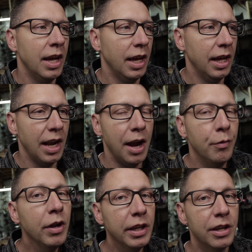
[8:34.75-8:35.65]
and I
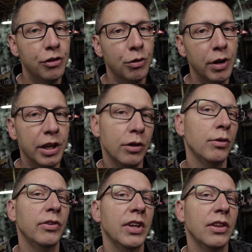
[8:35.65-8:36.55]
really enjoy
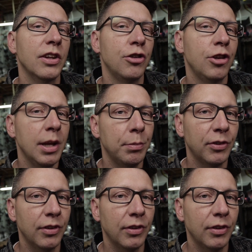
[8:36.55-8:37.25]
using the cheap